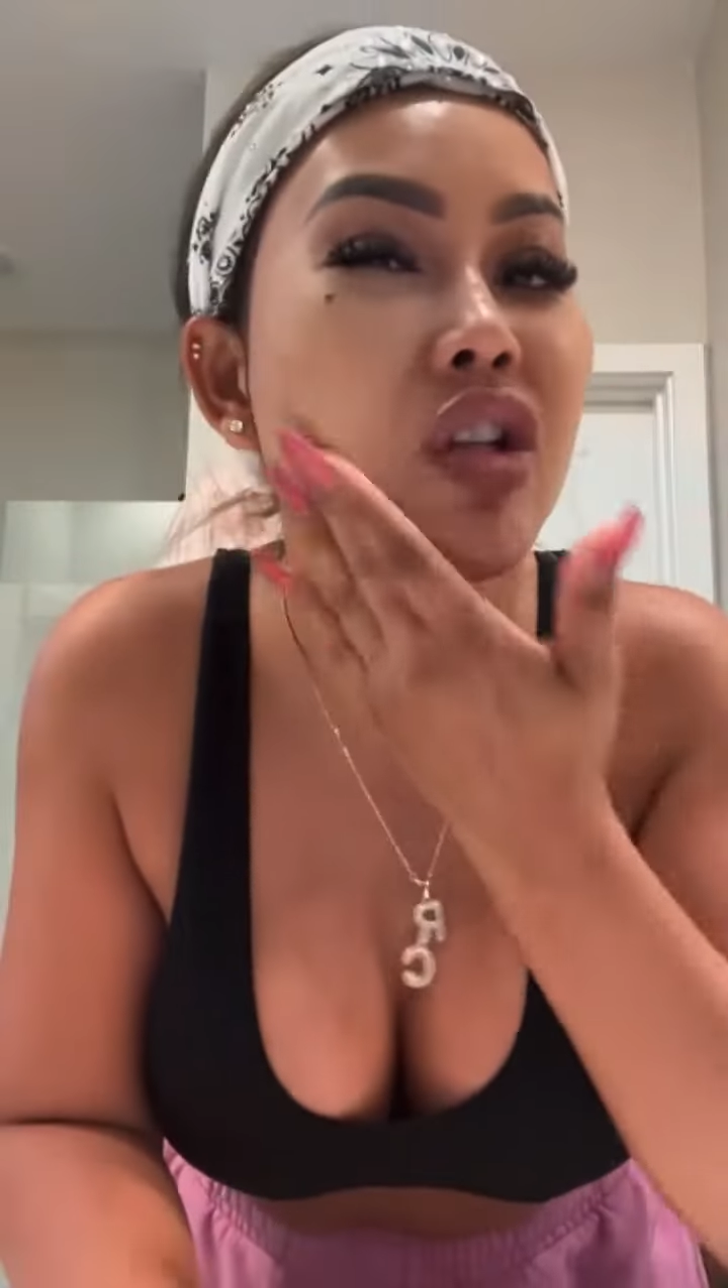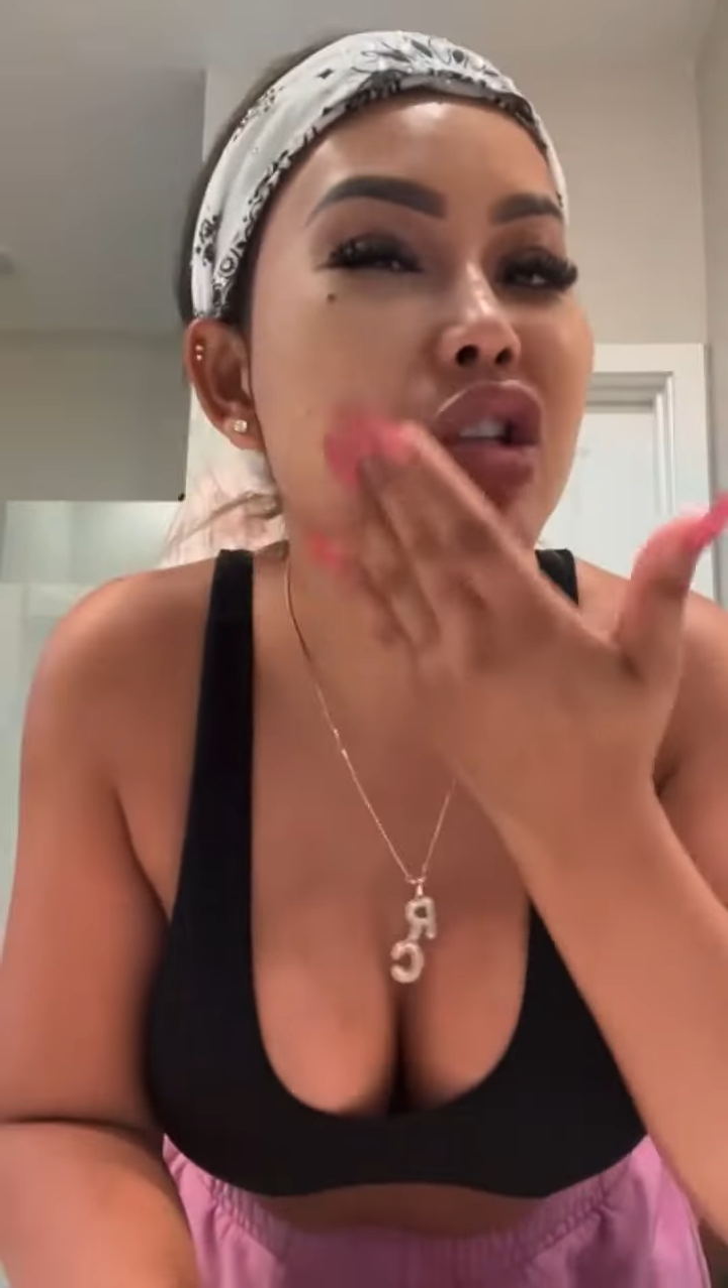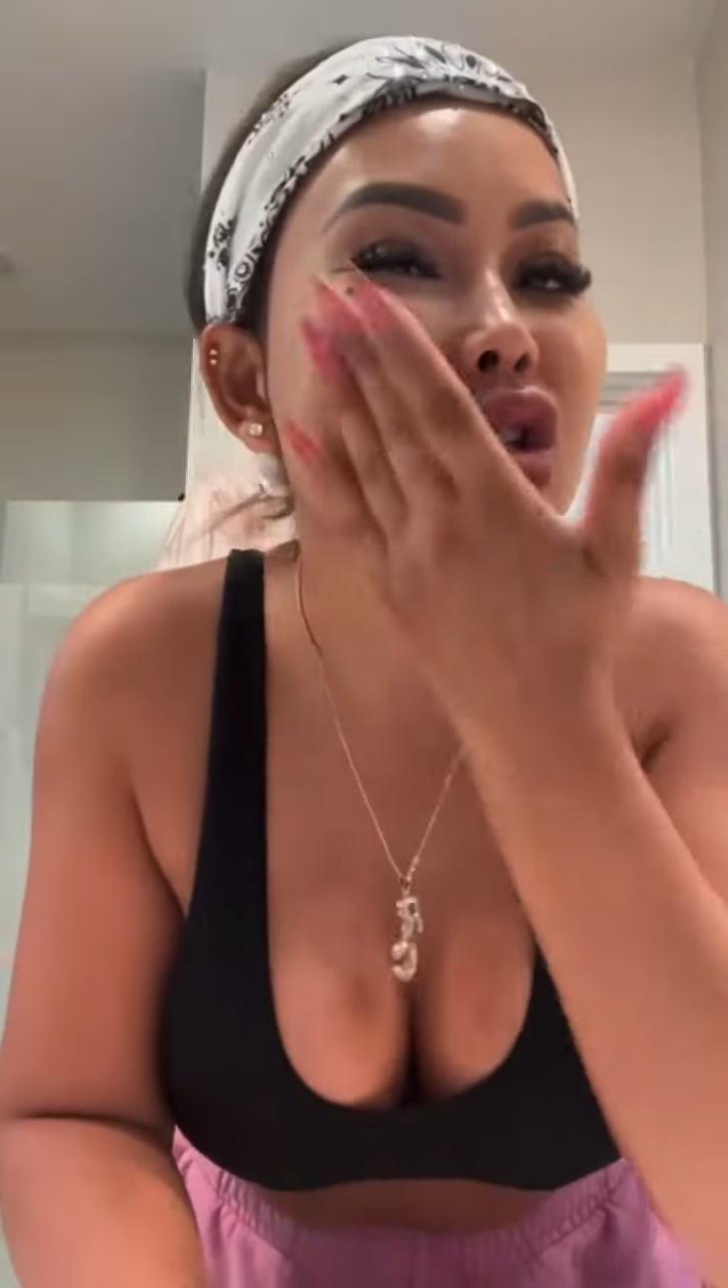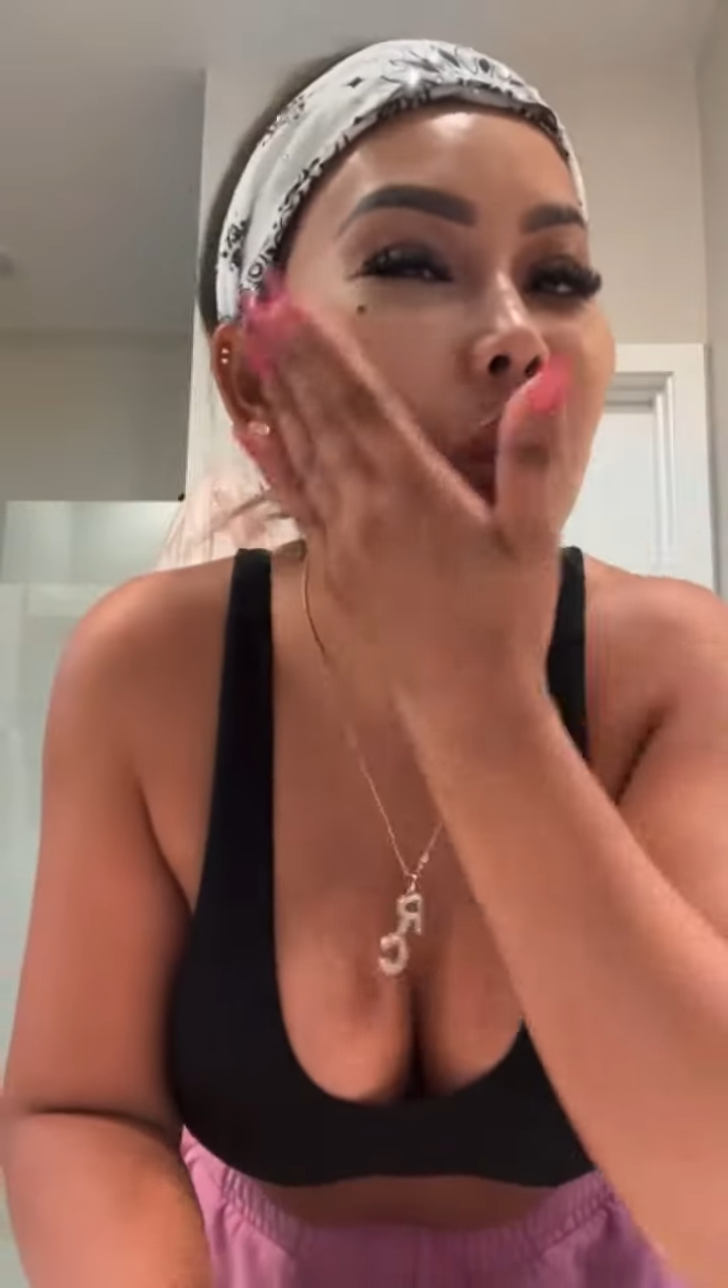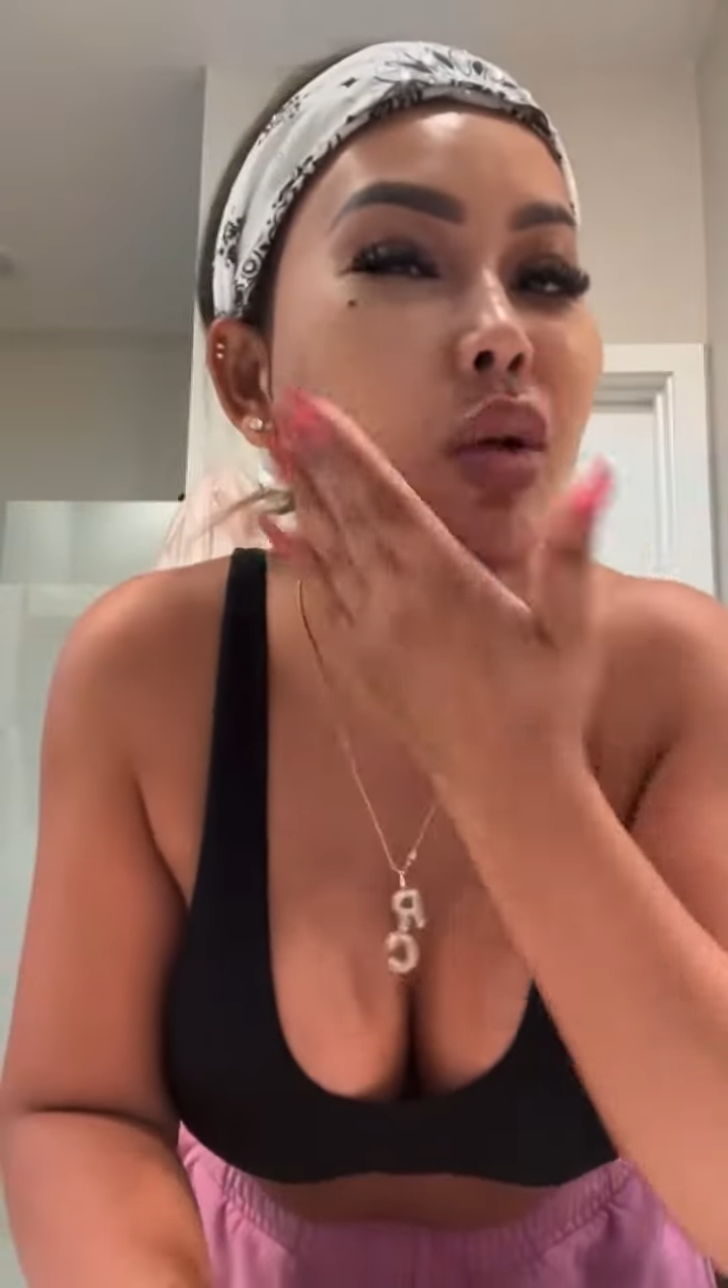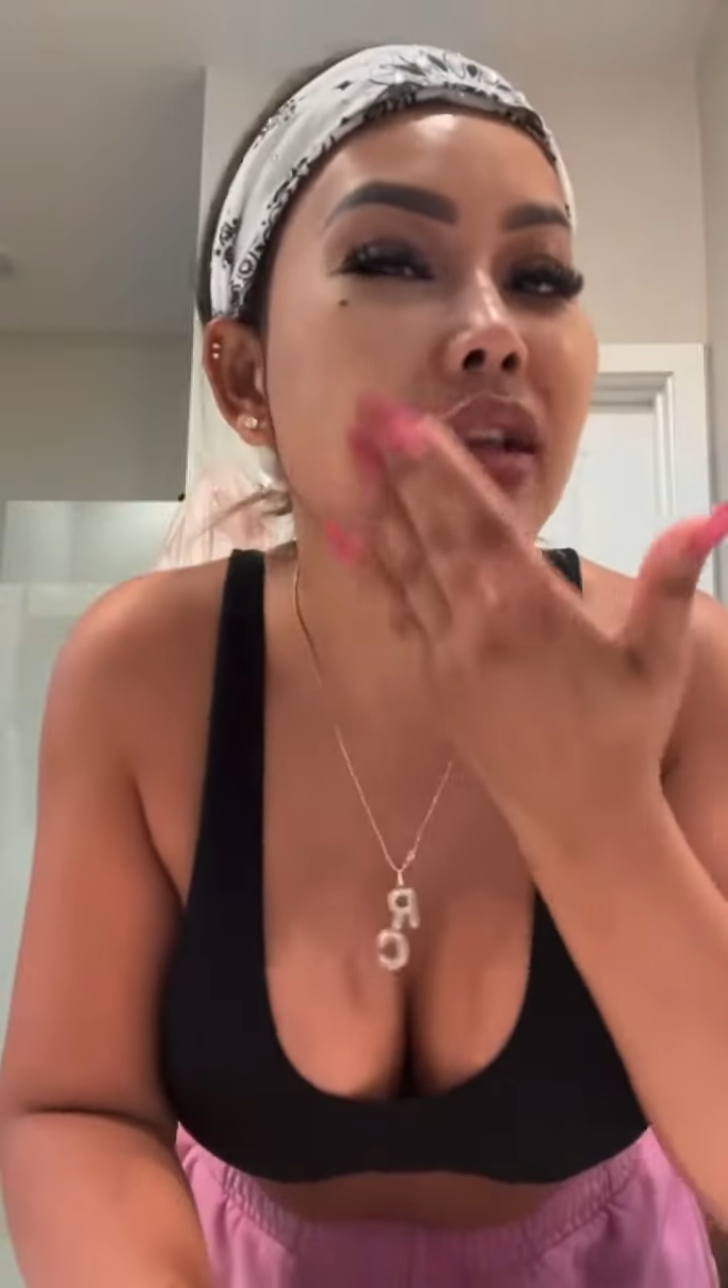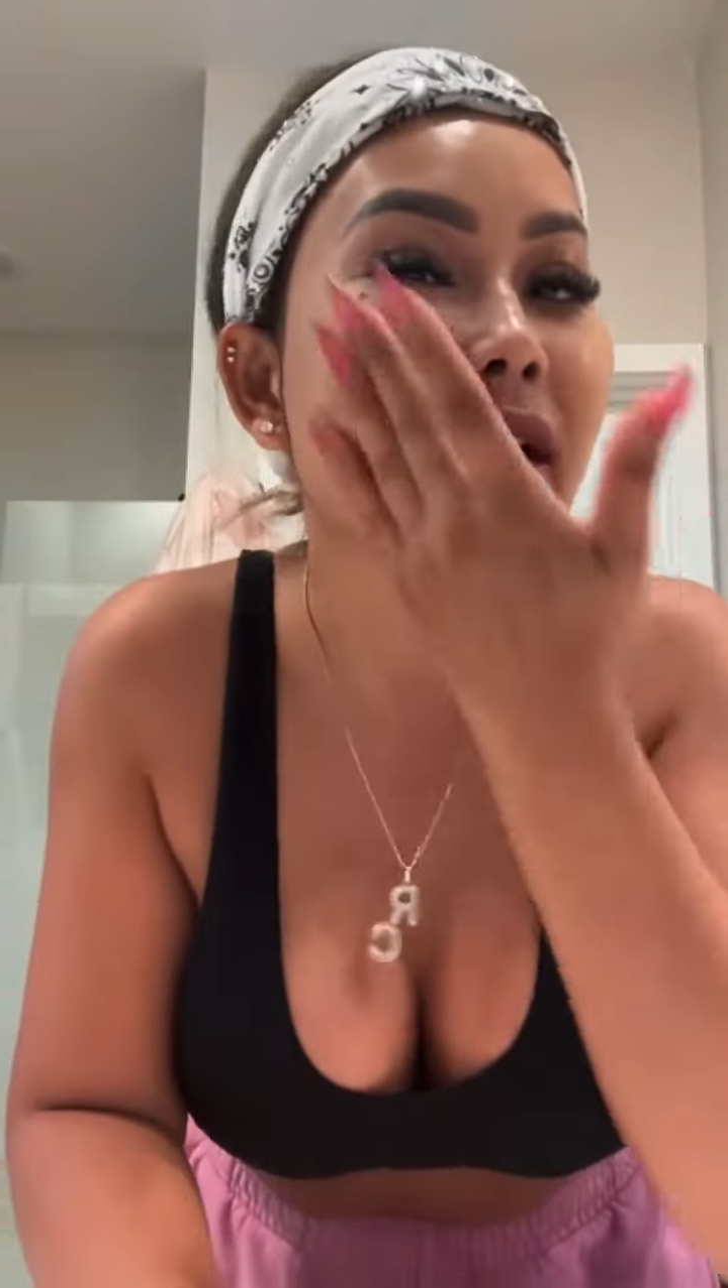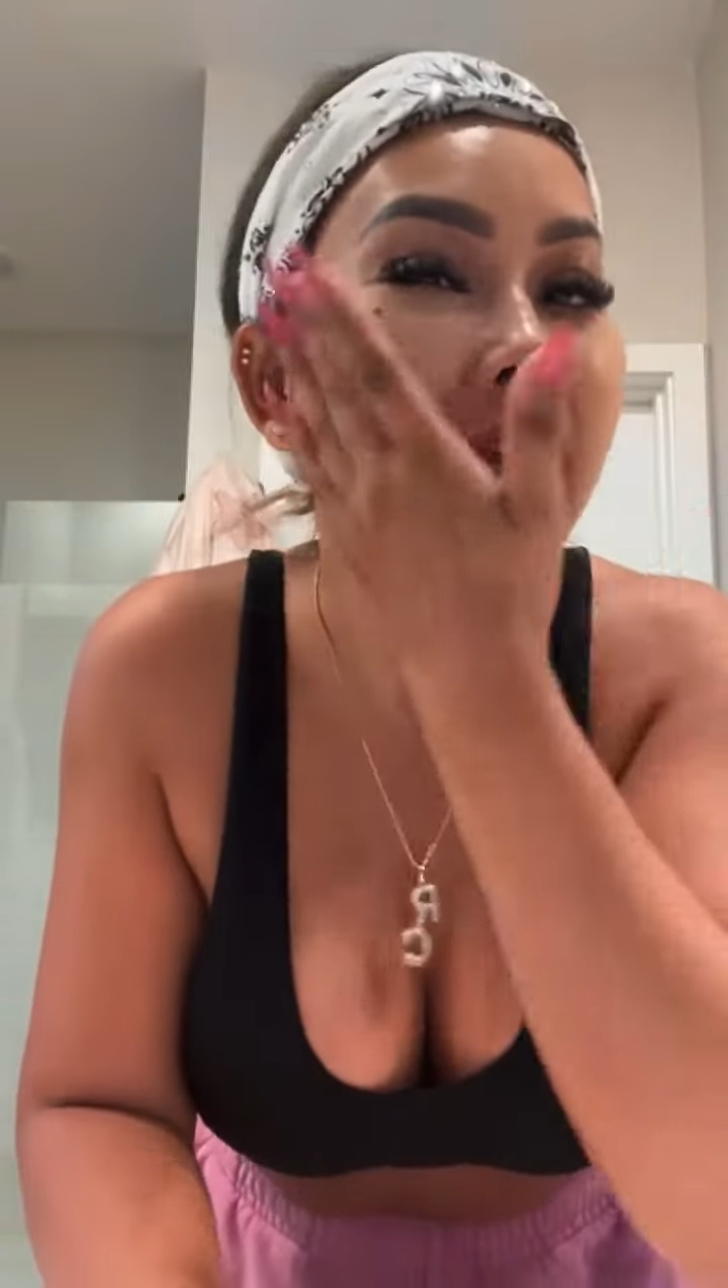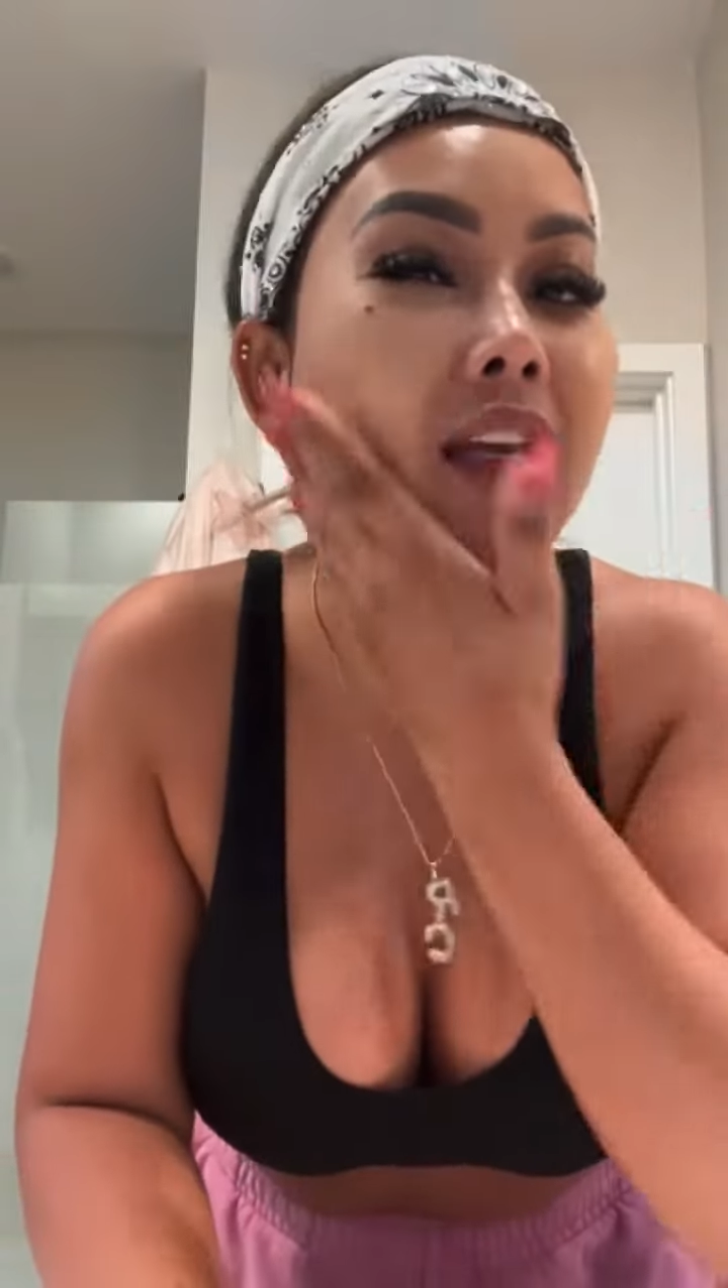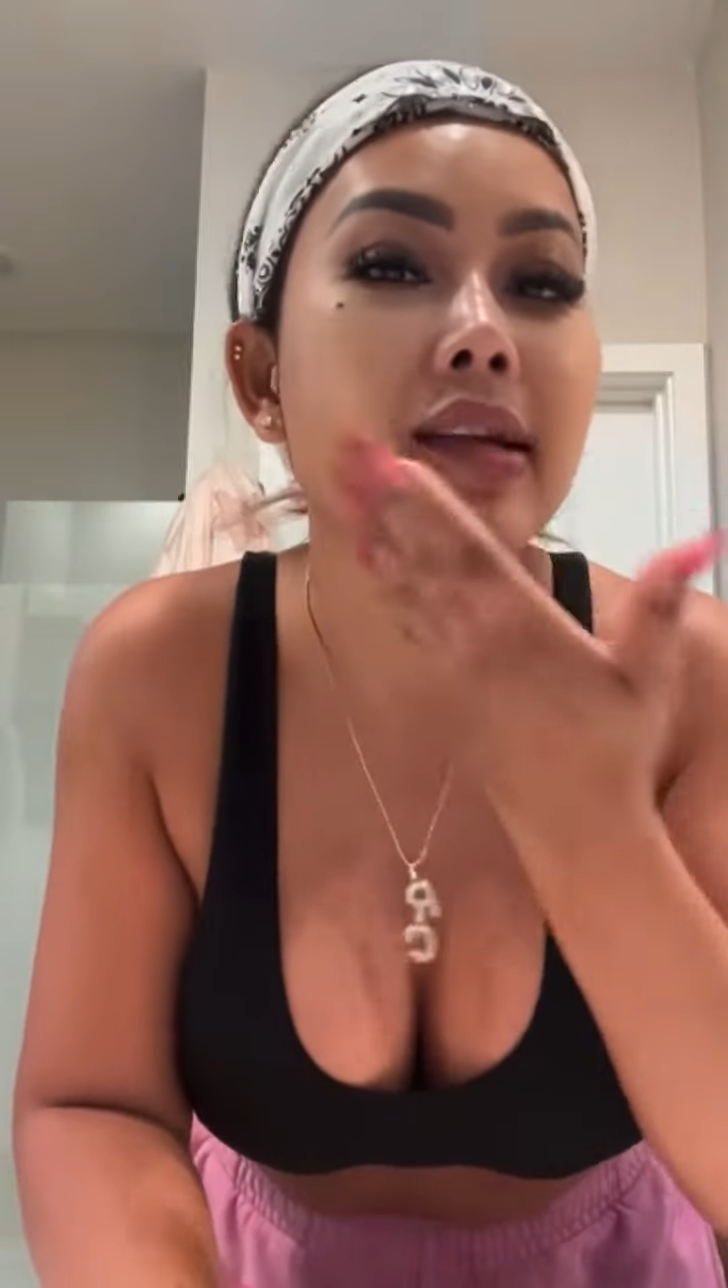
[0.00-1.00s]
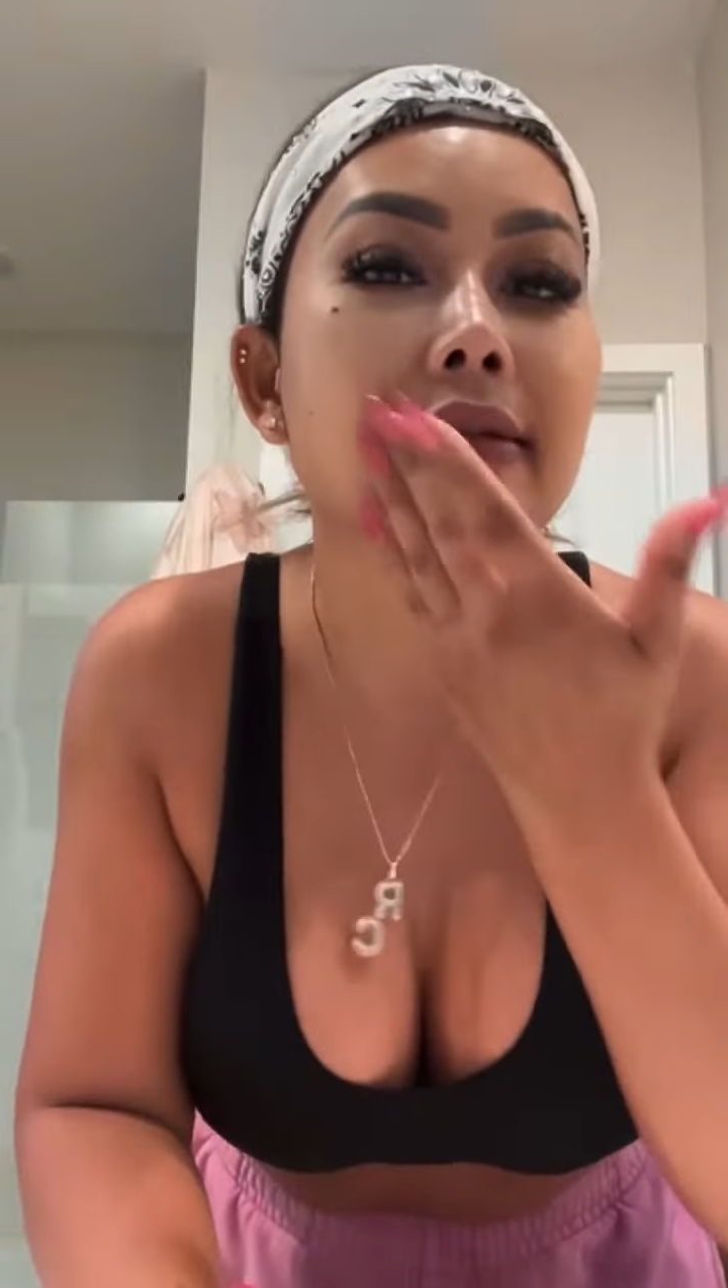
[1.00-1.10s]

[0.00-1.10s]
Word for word: so light.